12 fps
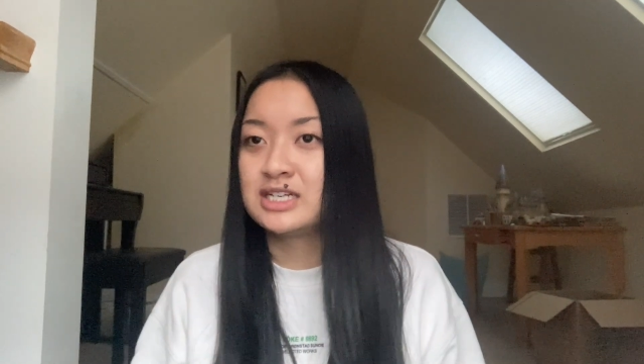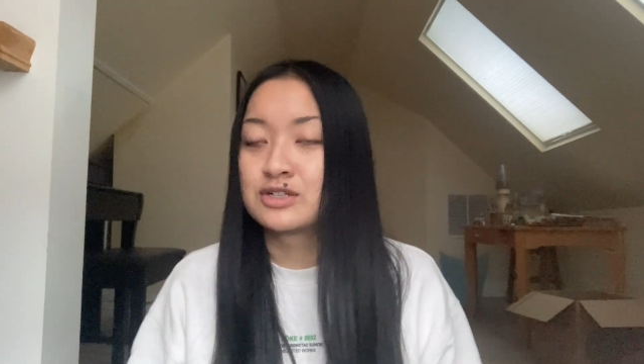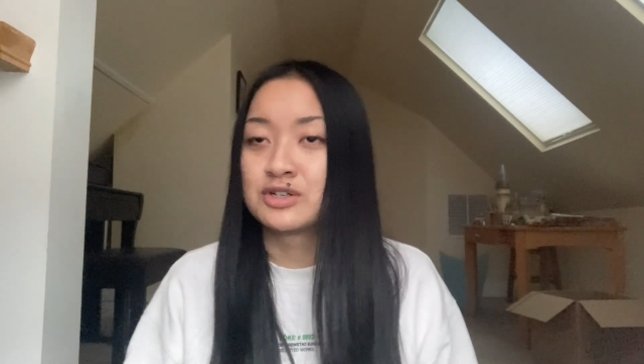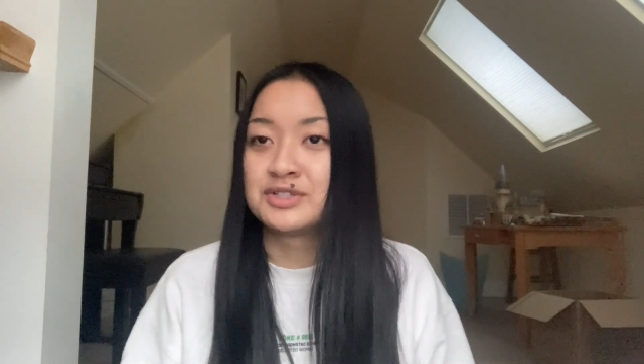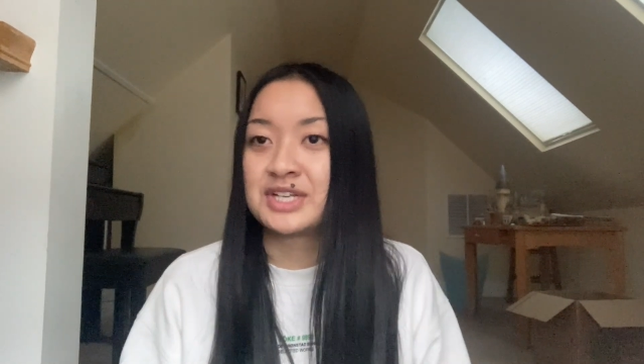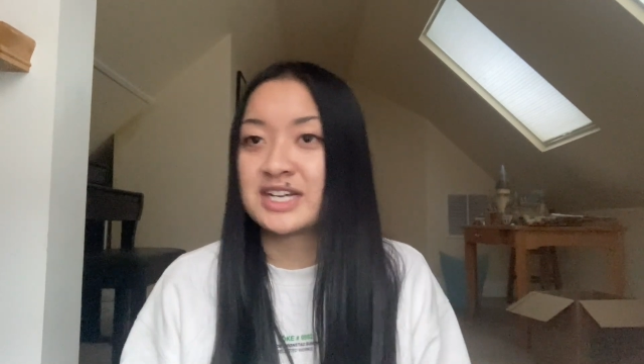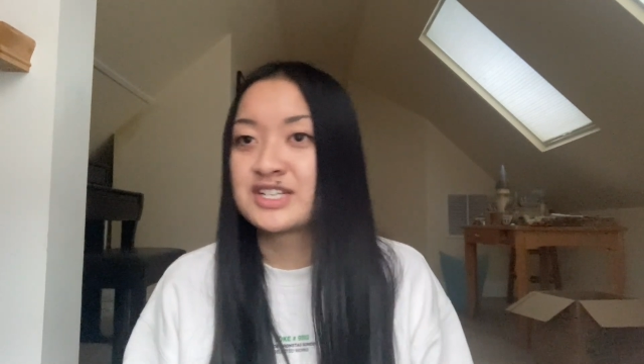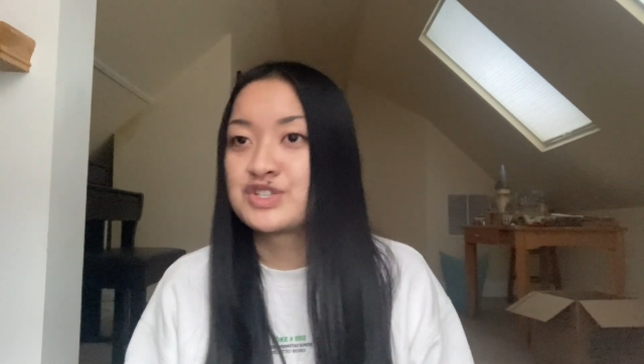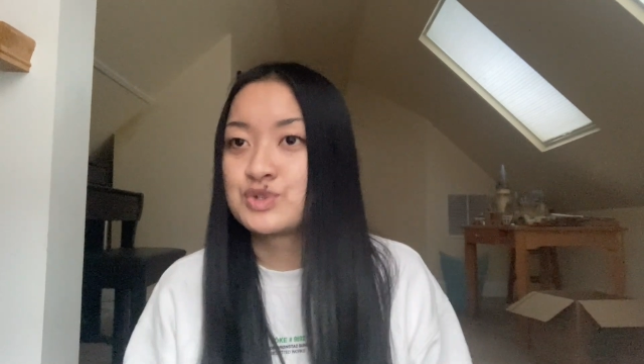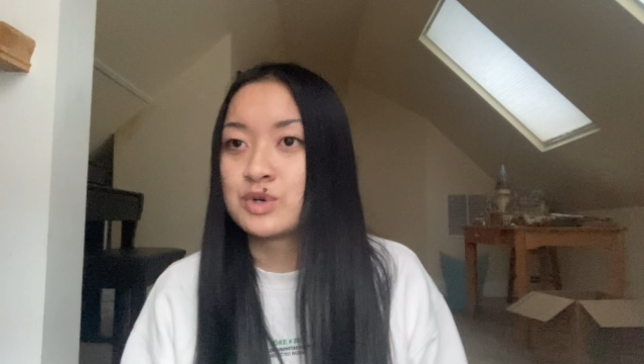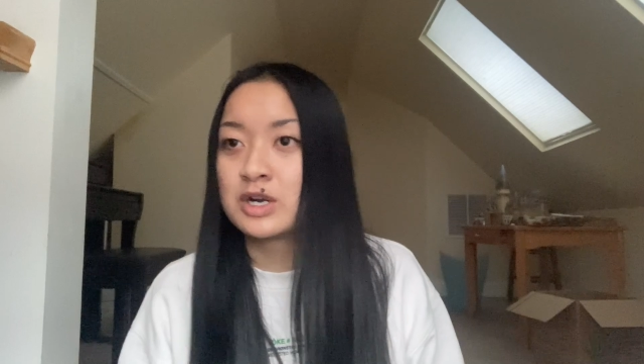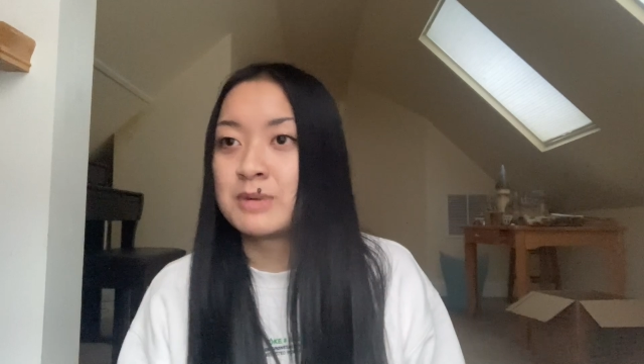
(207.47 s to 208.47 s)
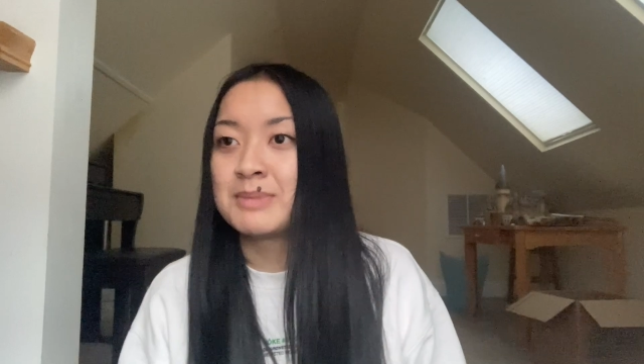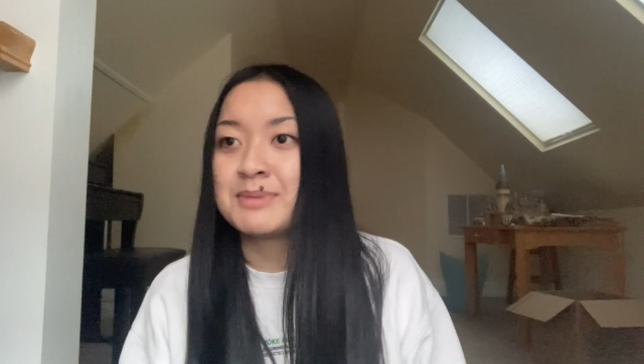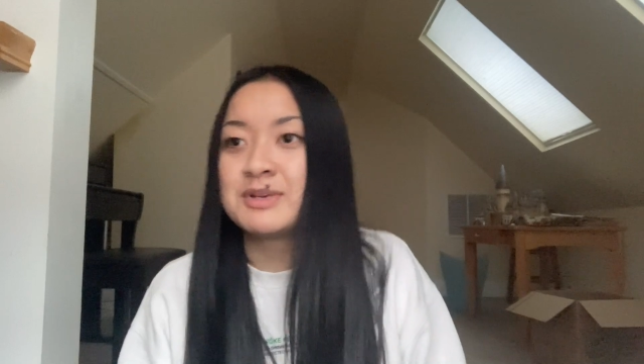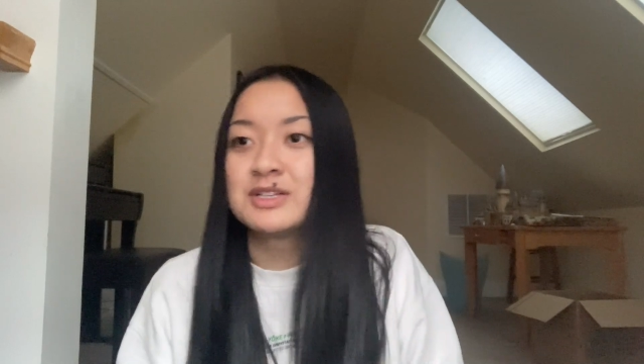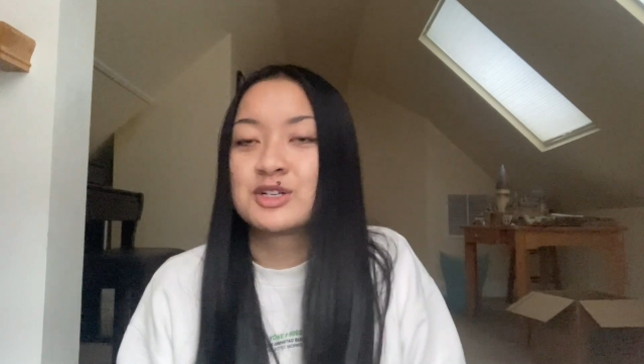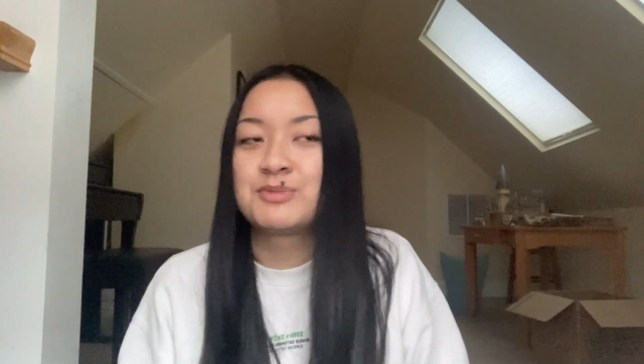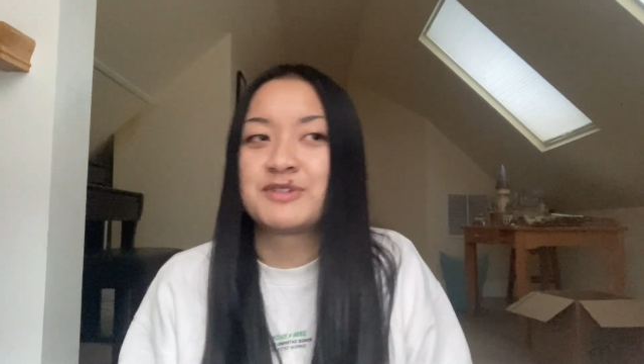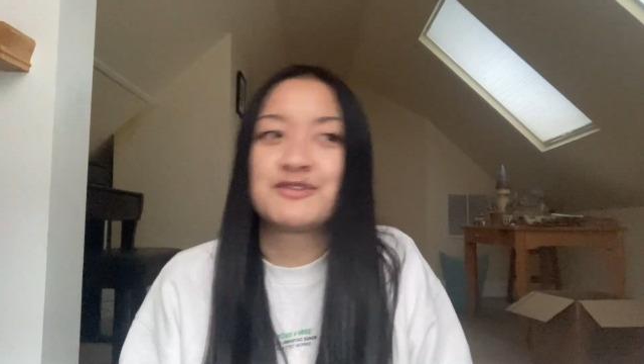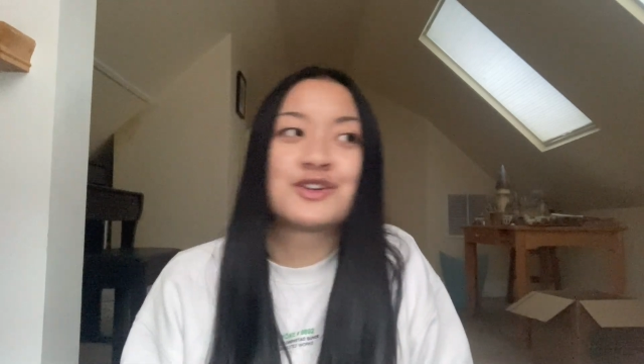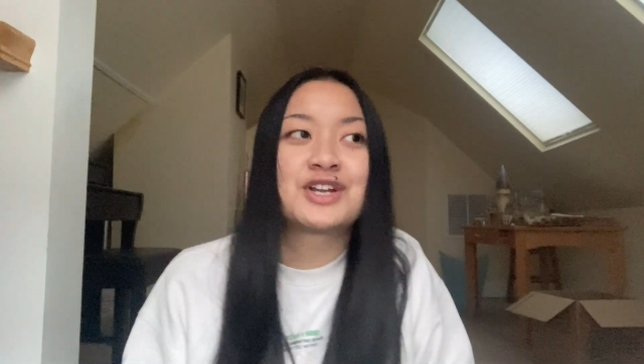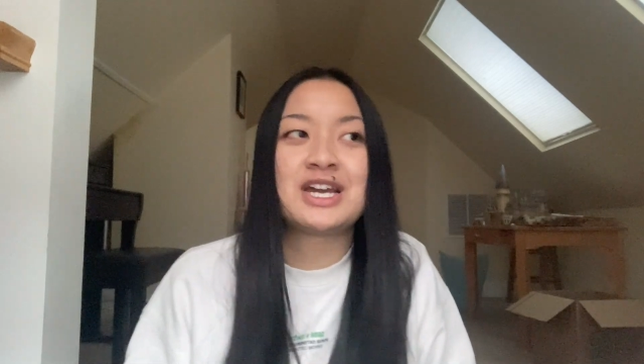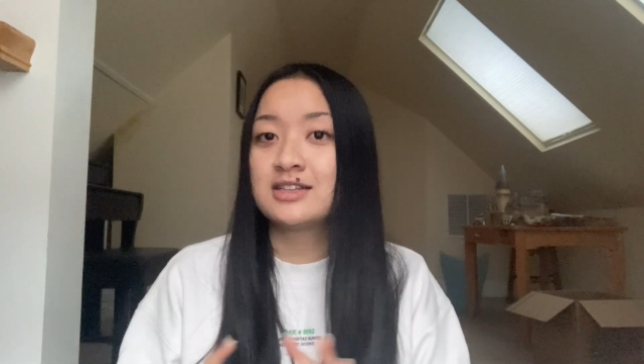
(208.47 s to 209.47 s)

girl next door, maybe a little bit flirty,